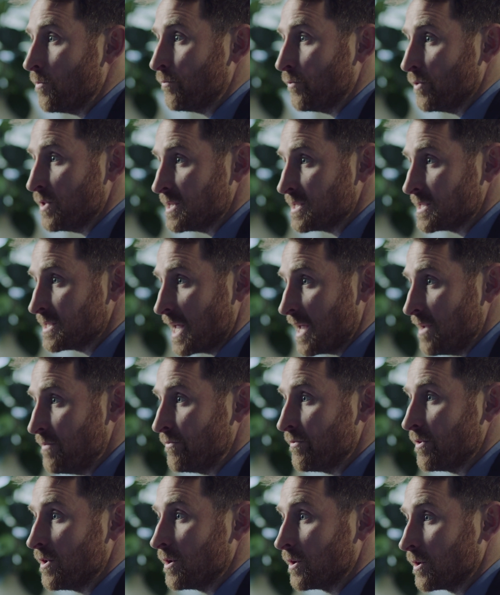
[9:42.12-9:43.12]
for the
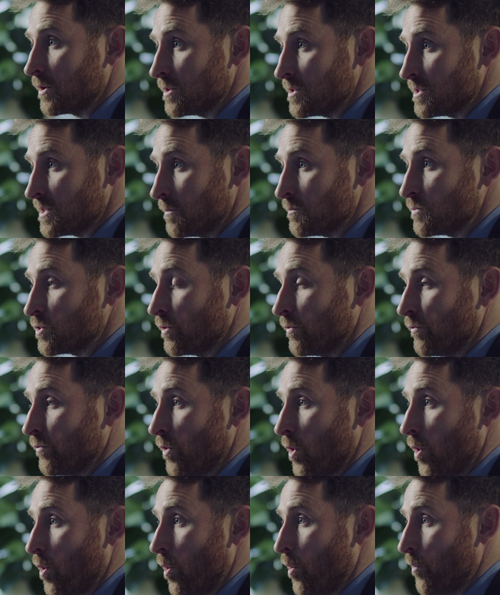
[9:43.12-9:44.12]
safe consumption
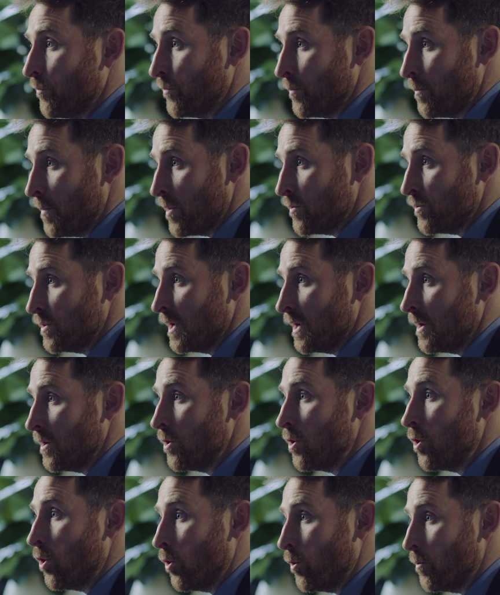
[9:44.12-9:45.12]
of ammonia
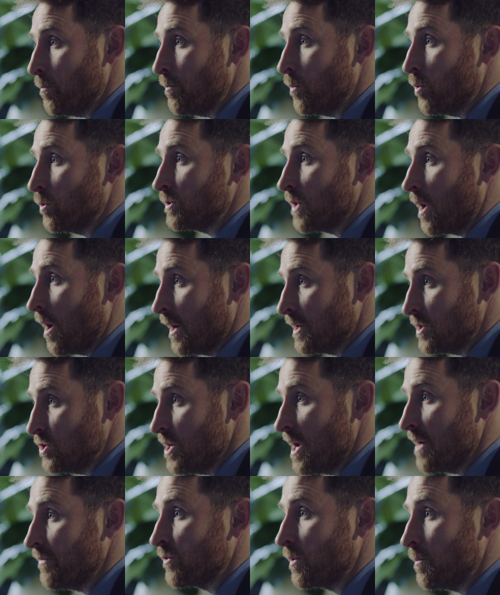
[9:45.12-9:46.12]
on board
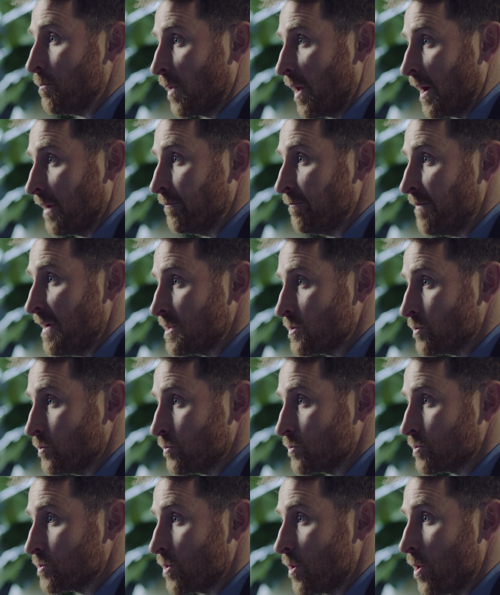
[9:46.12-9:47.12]
IGF compliant
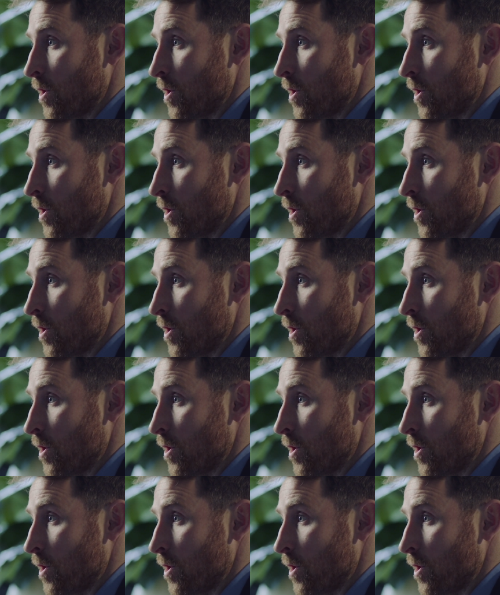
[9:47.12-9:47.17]
vessels.